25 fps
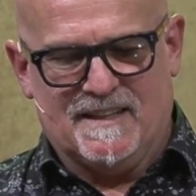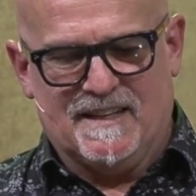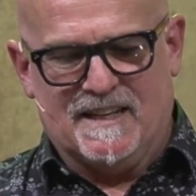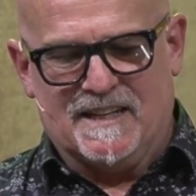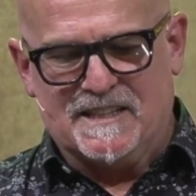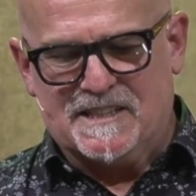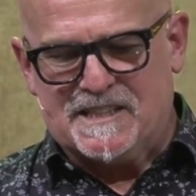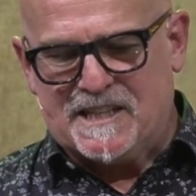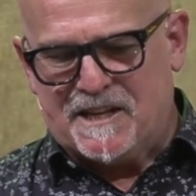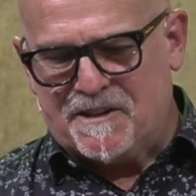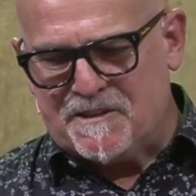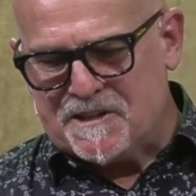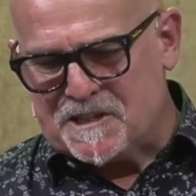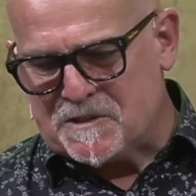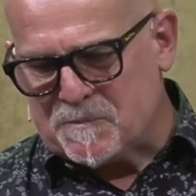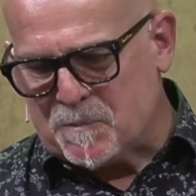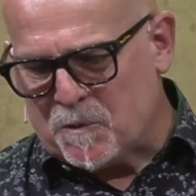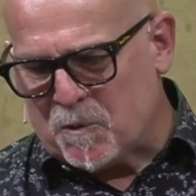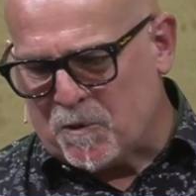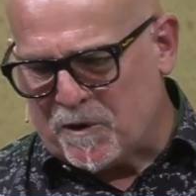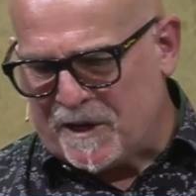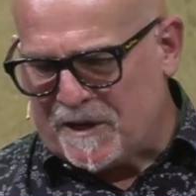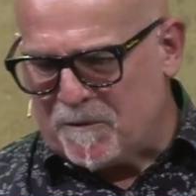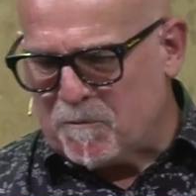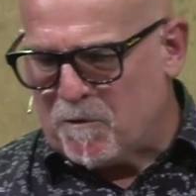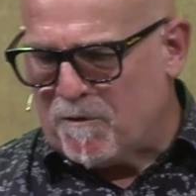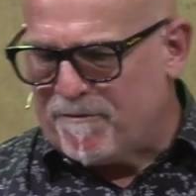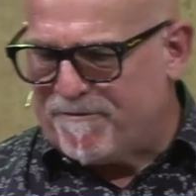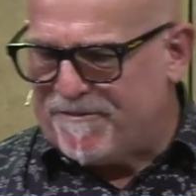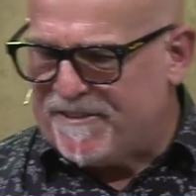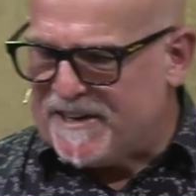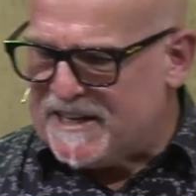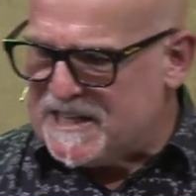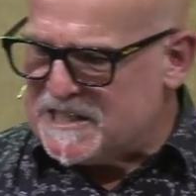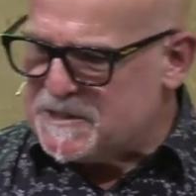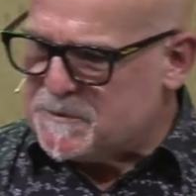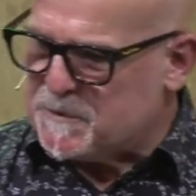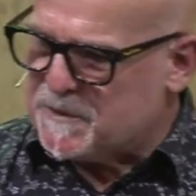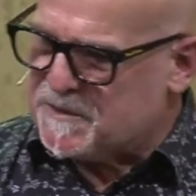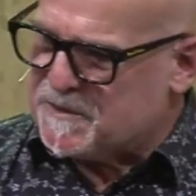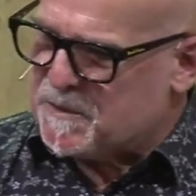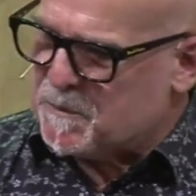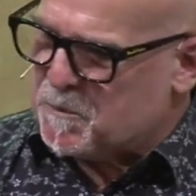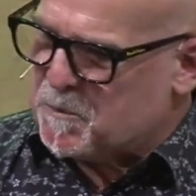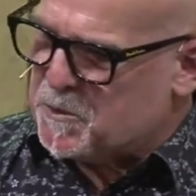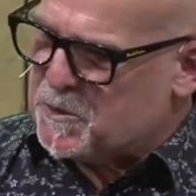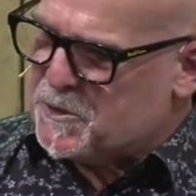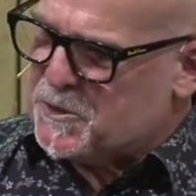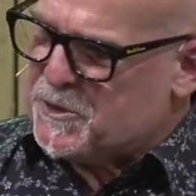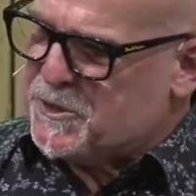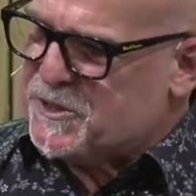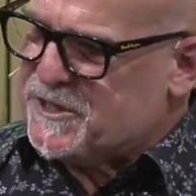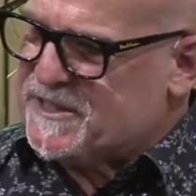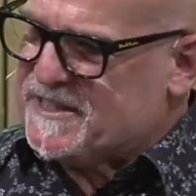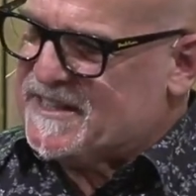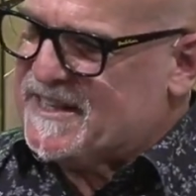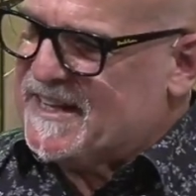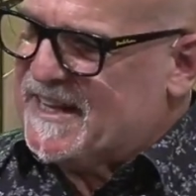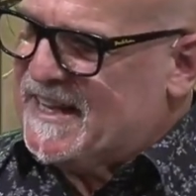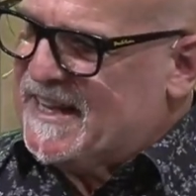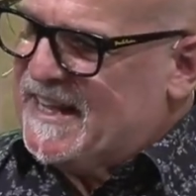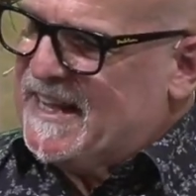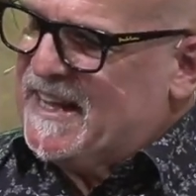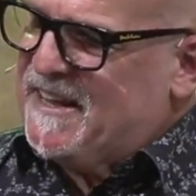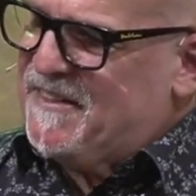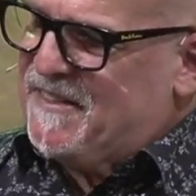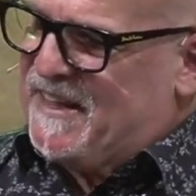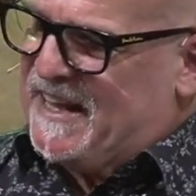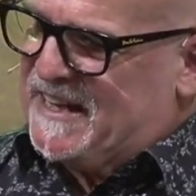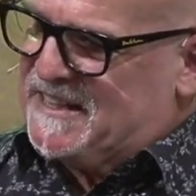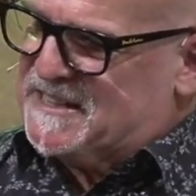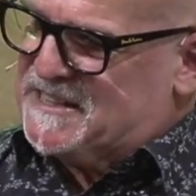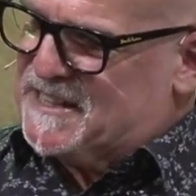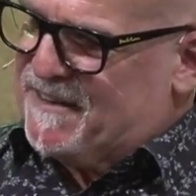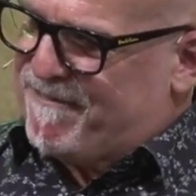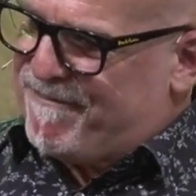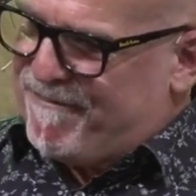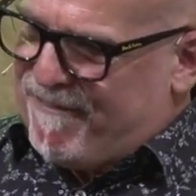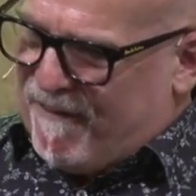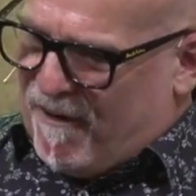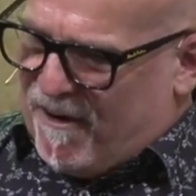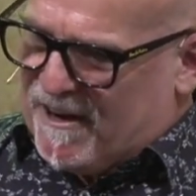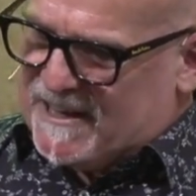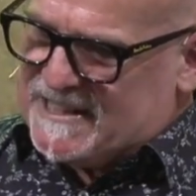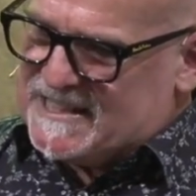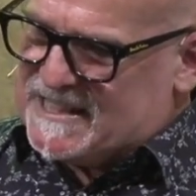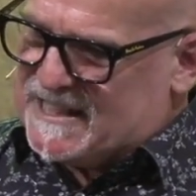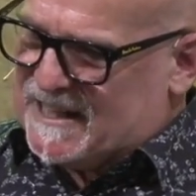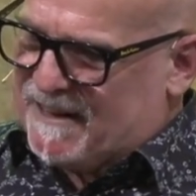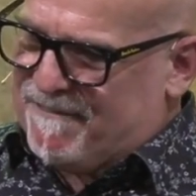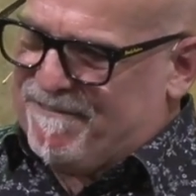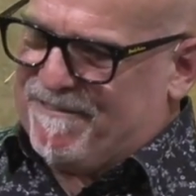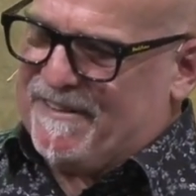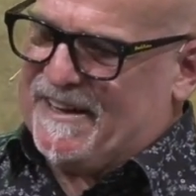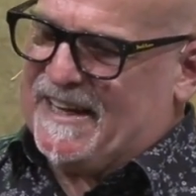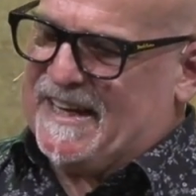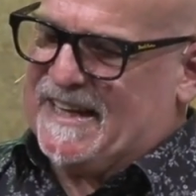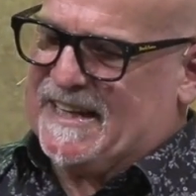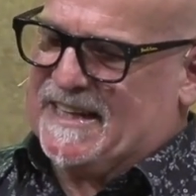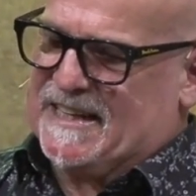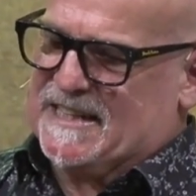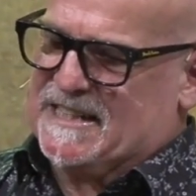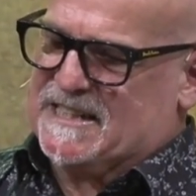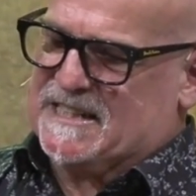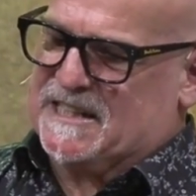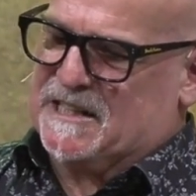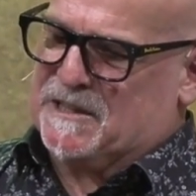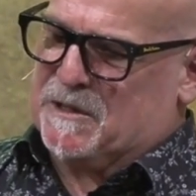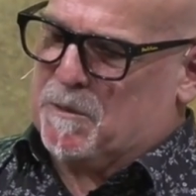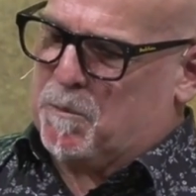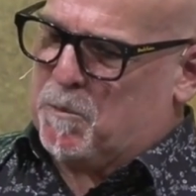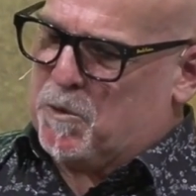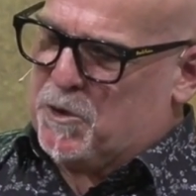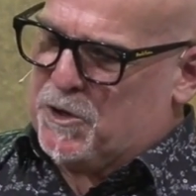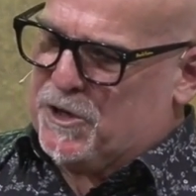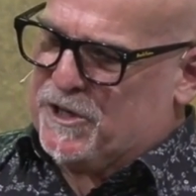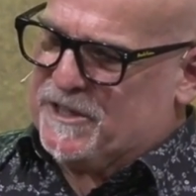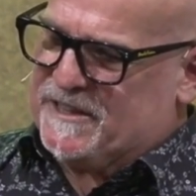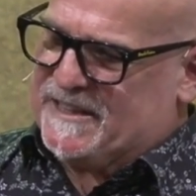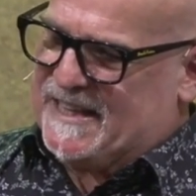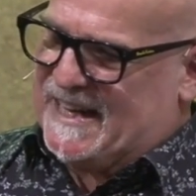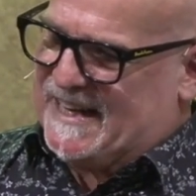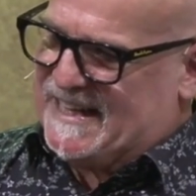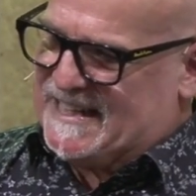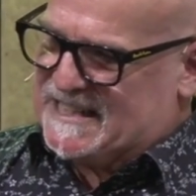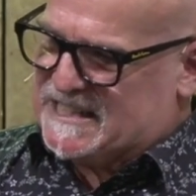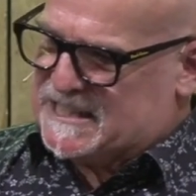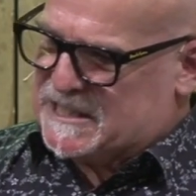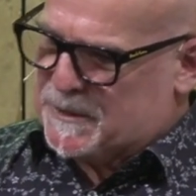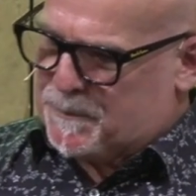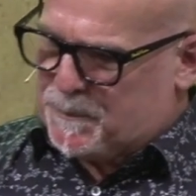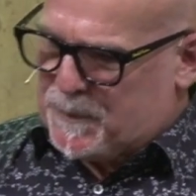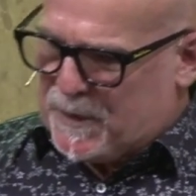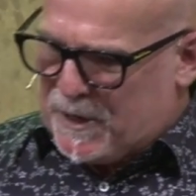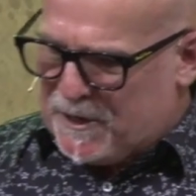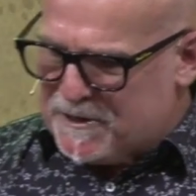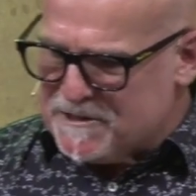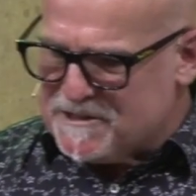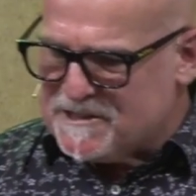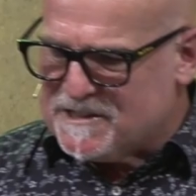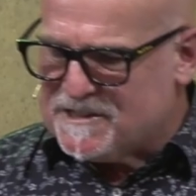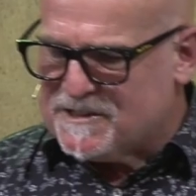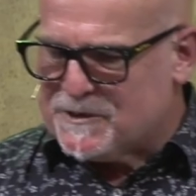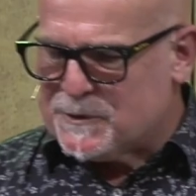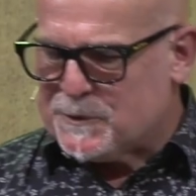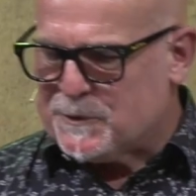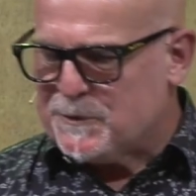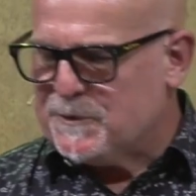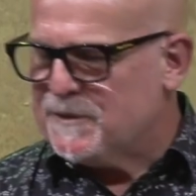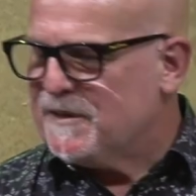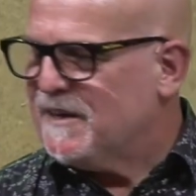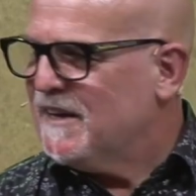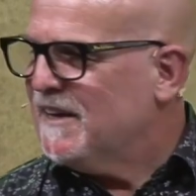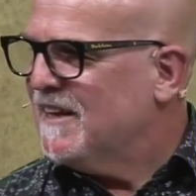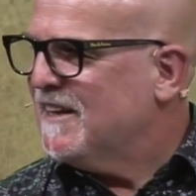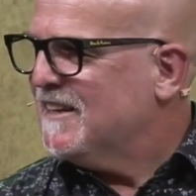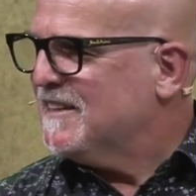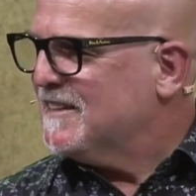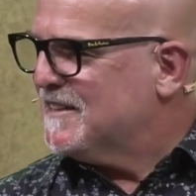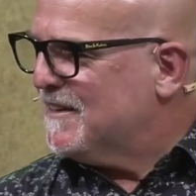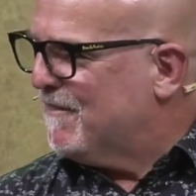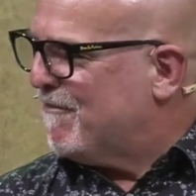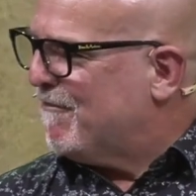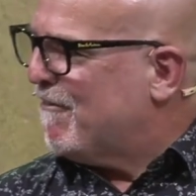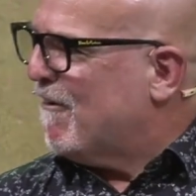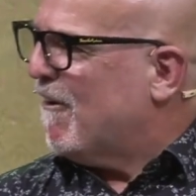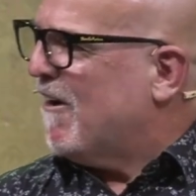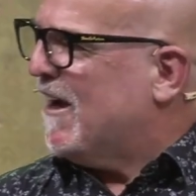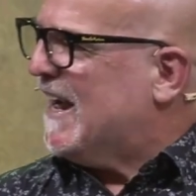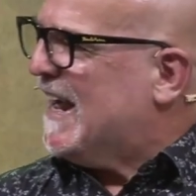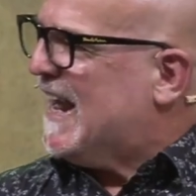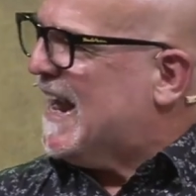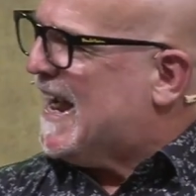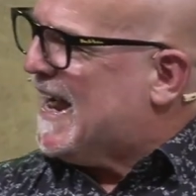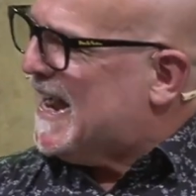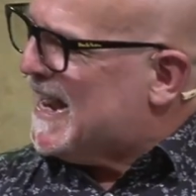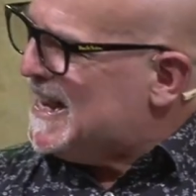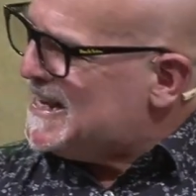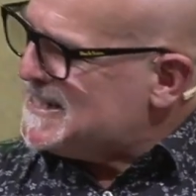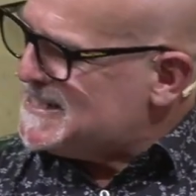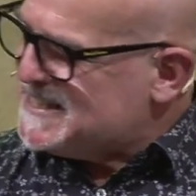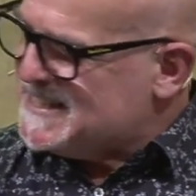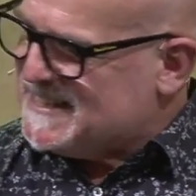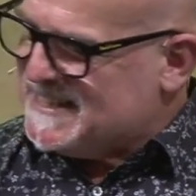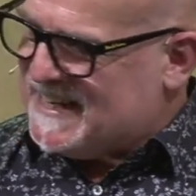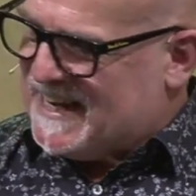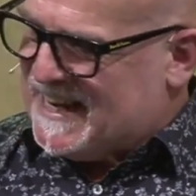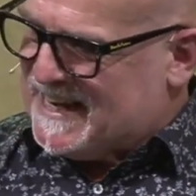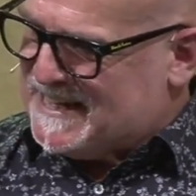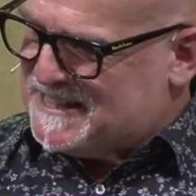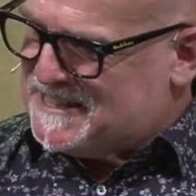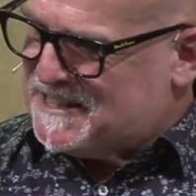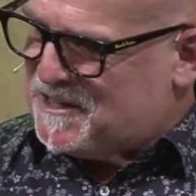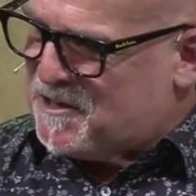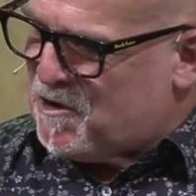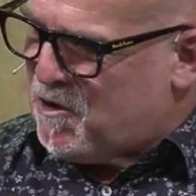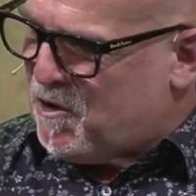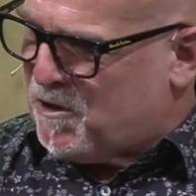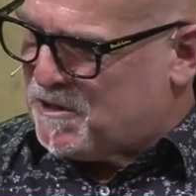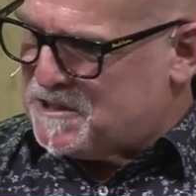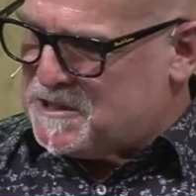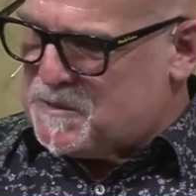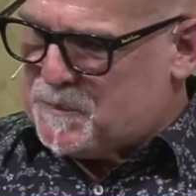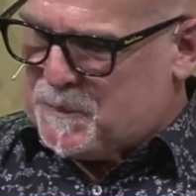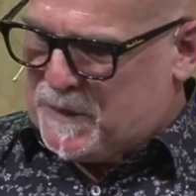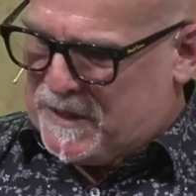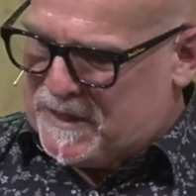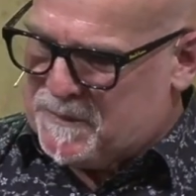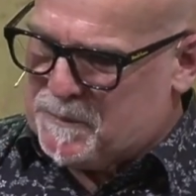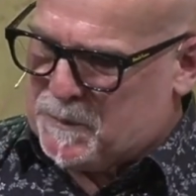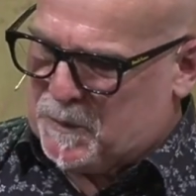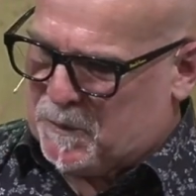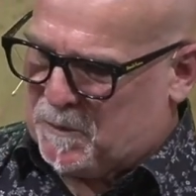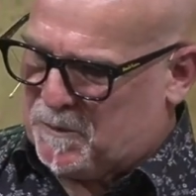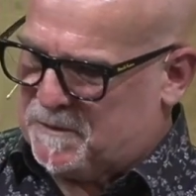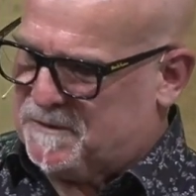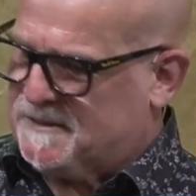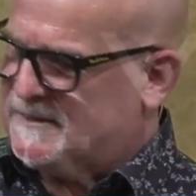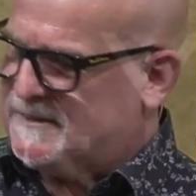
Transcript: And so this morning we'll finish with the word that defines Leviticus and the word that is supposed to define us as God's people.